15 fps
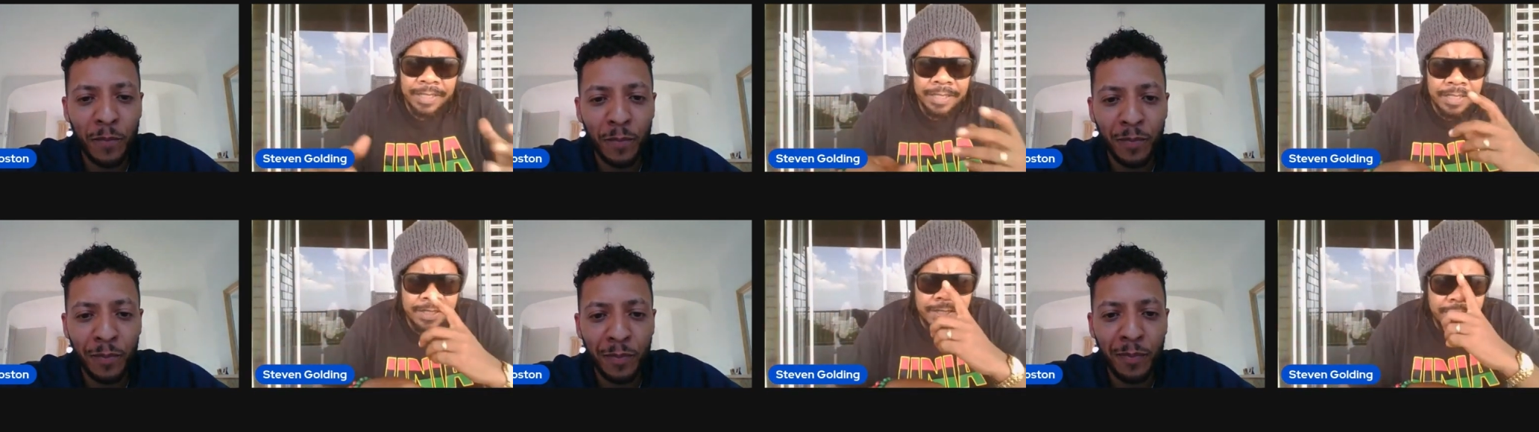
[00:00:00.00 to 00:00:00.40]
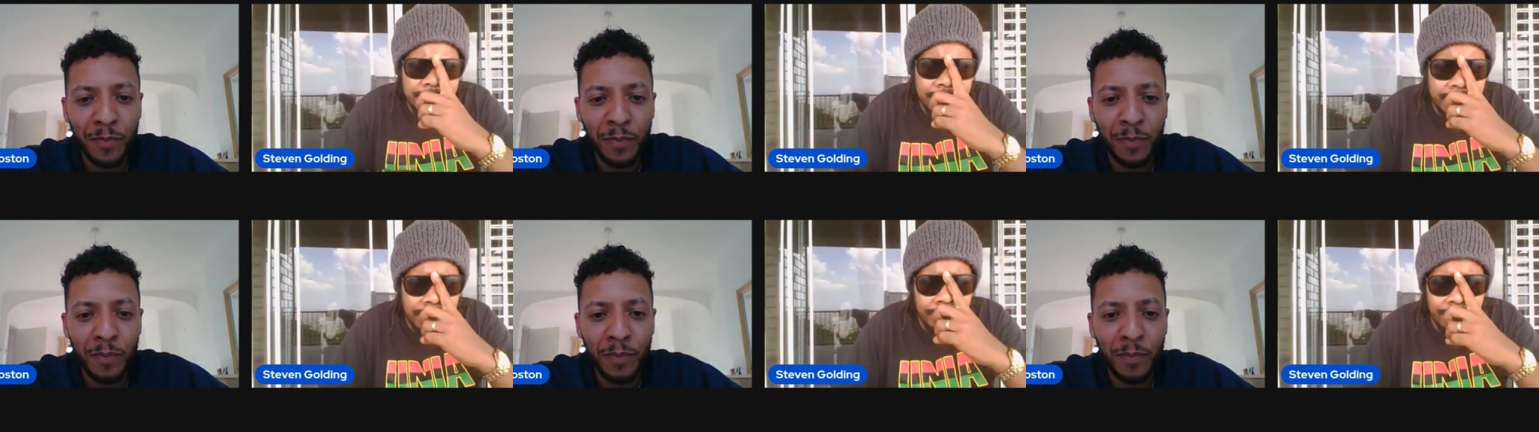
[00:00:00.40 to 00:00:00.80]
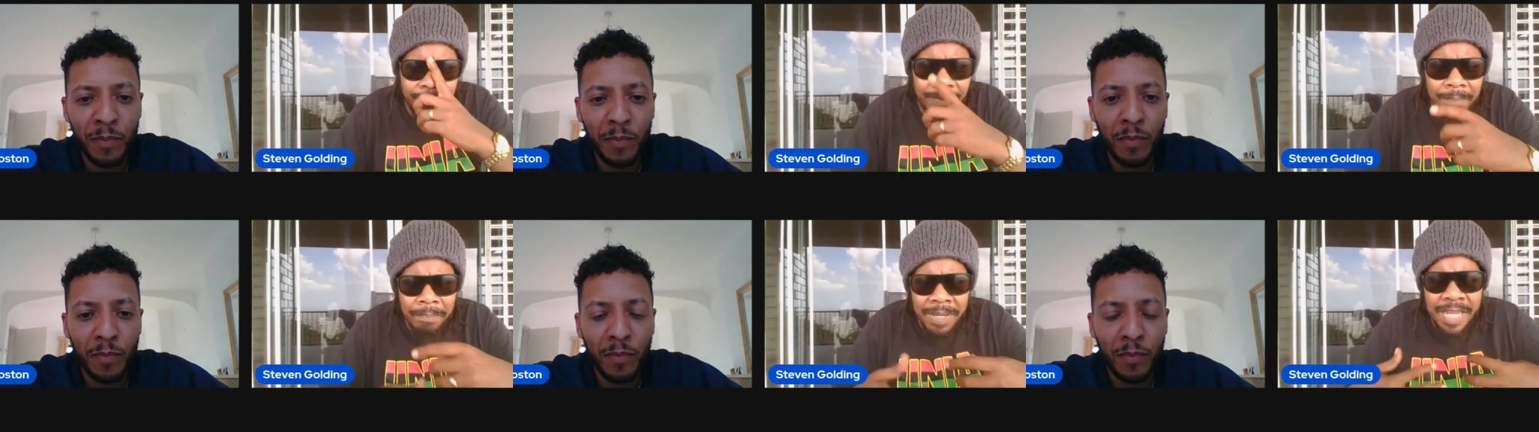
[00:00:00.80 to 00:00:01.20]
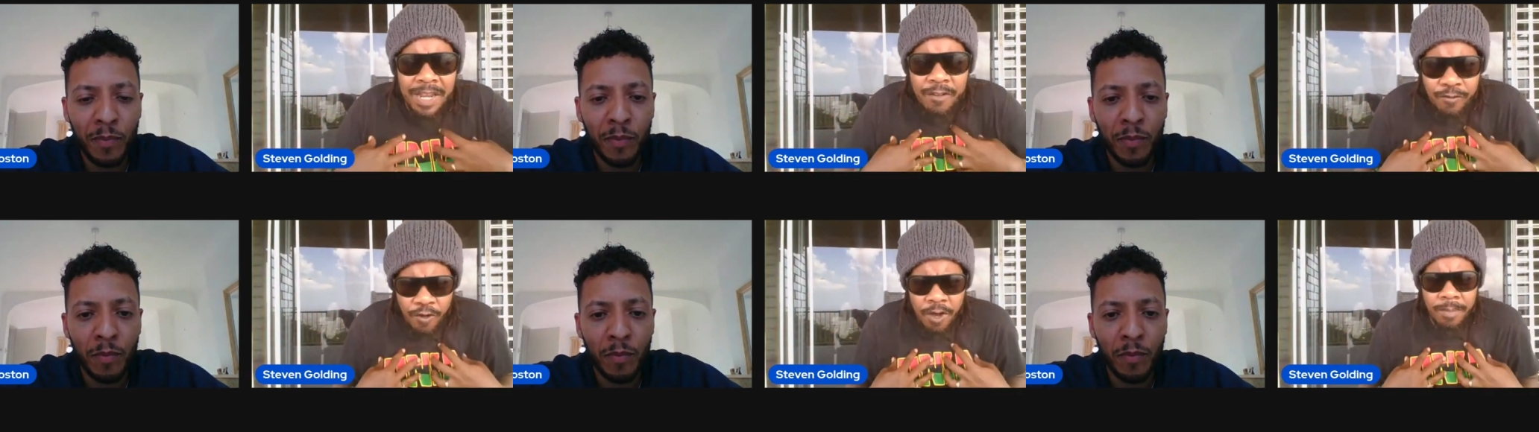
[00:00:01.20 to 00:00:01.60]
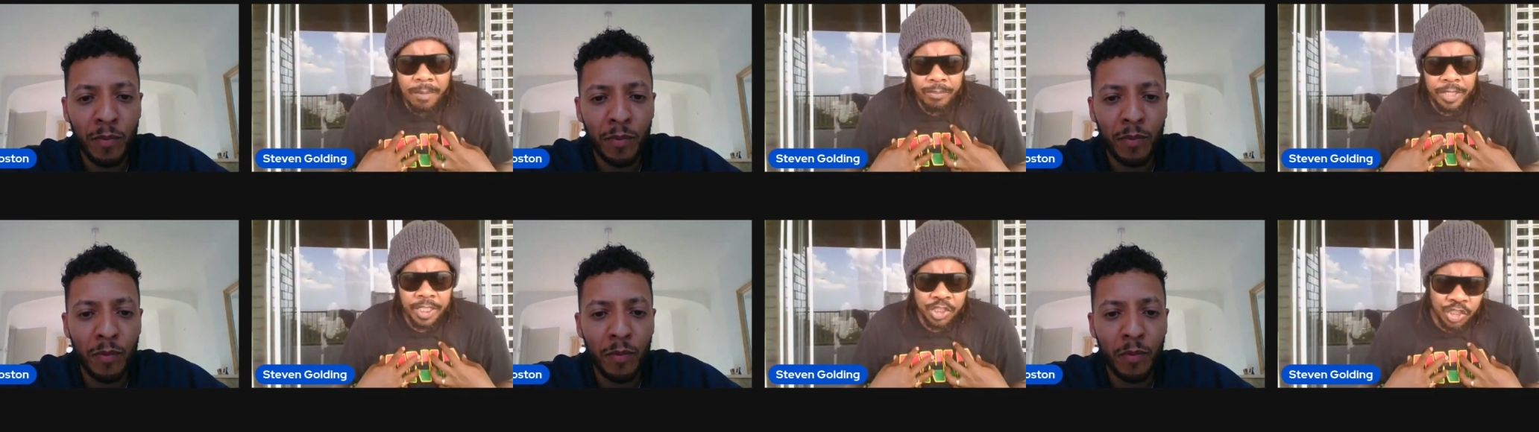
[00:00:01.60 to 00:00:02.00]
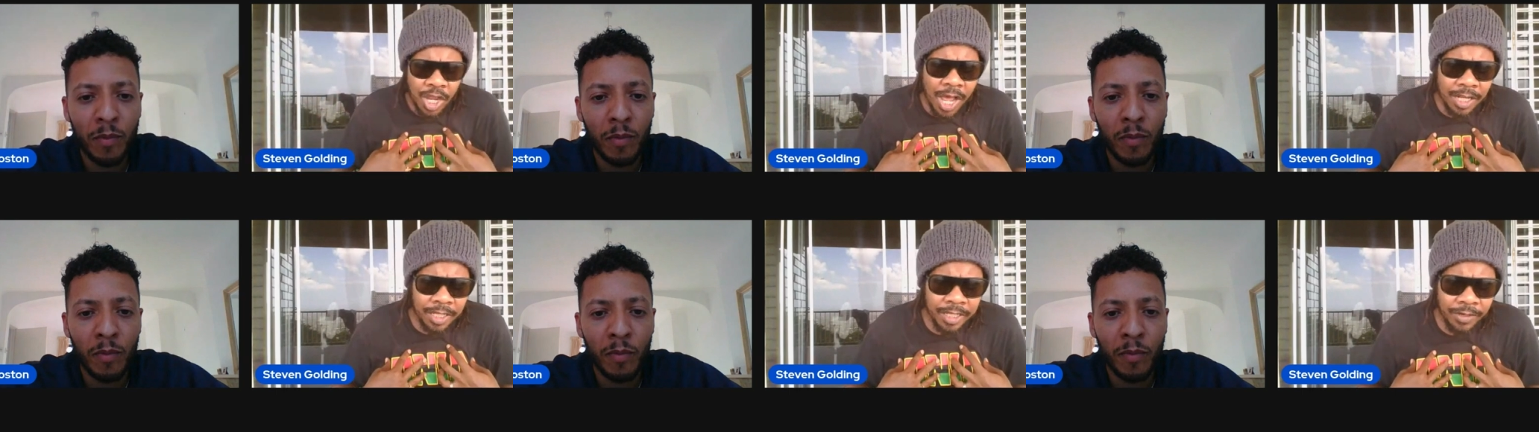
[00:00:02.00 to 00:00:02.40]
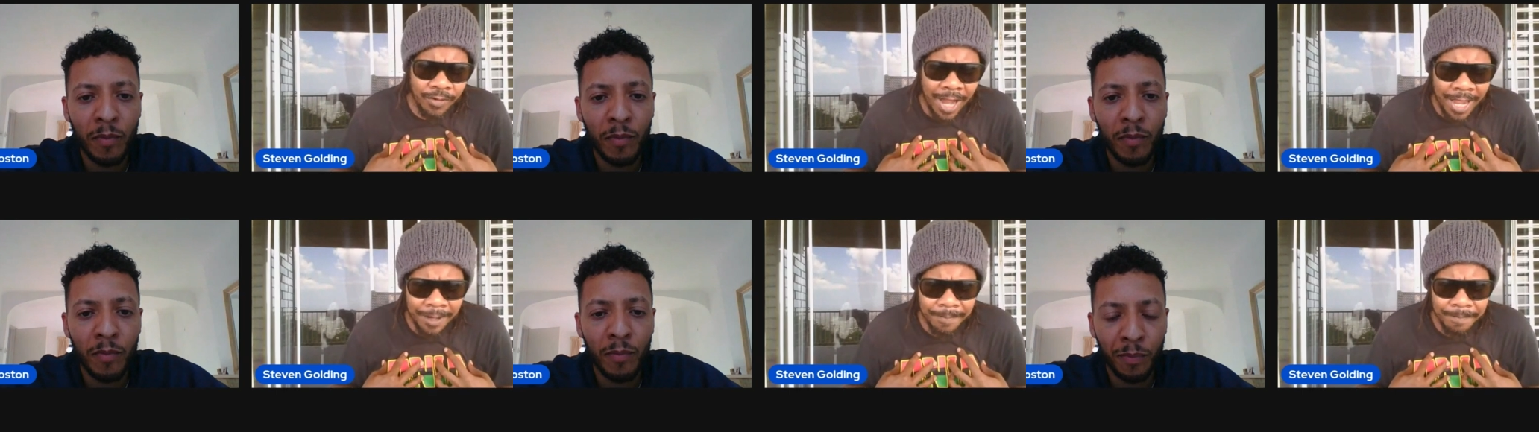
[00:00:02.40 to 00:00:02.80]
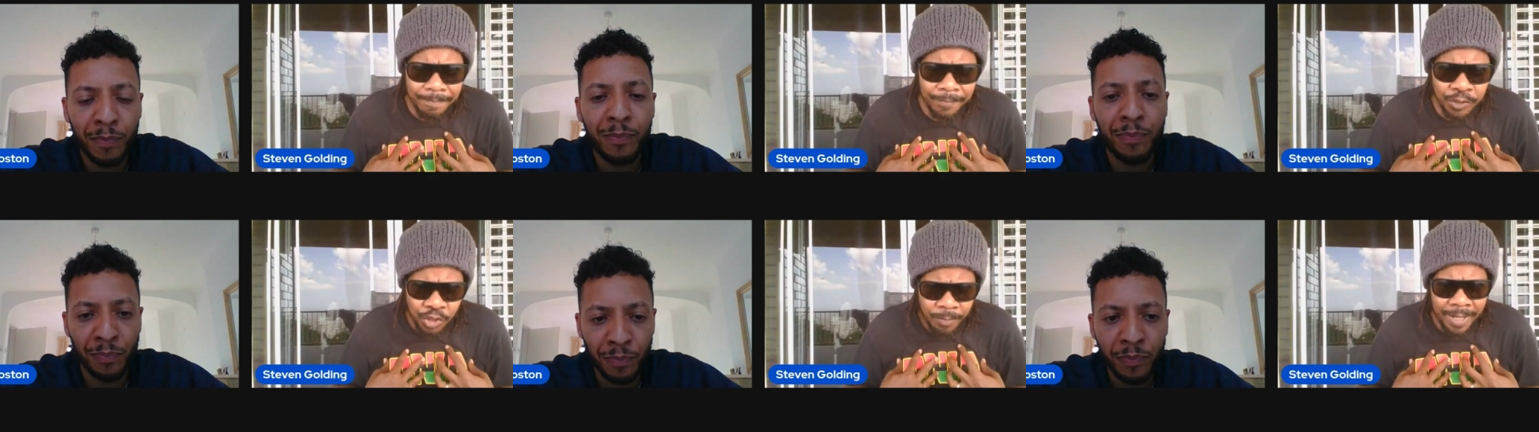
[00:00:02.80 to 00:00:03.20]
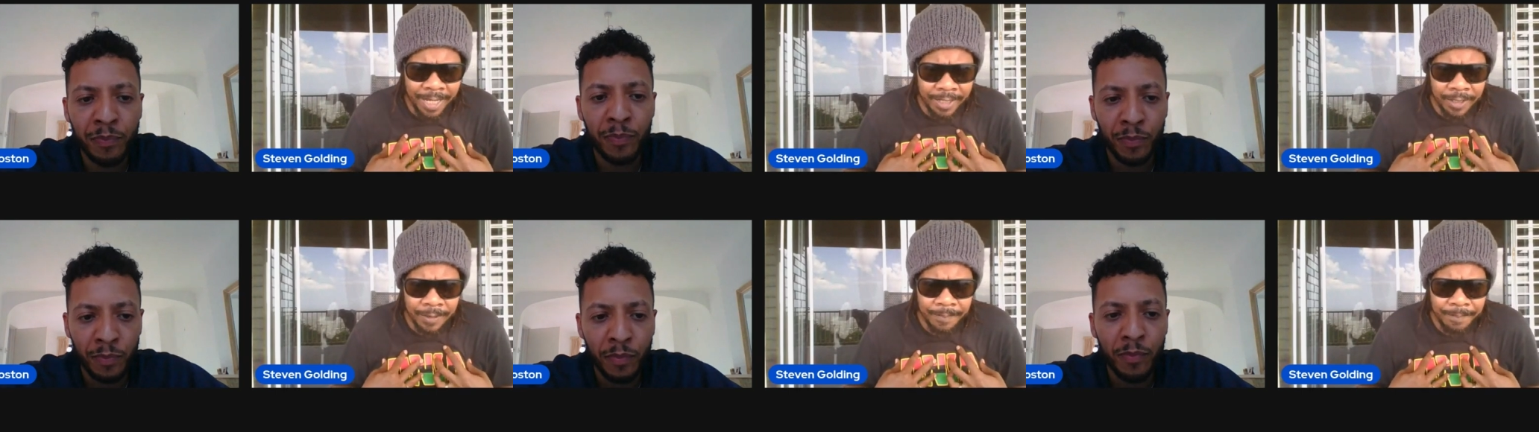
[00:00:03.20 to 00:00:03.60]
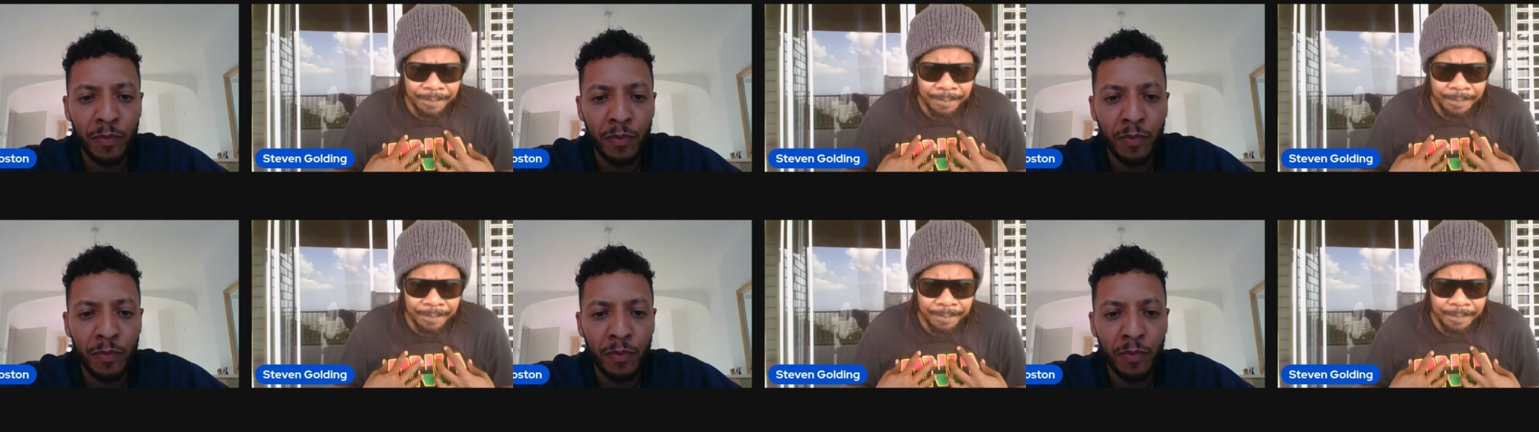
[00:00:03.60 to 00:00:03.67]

Speaker 1: in the system. Being a former British colony, right, Jamaica,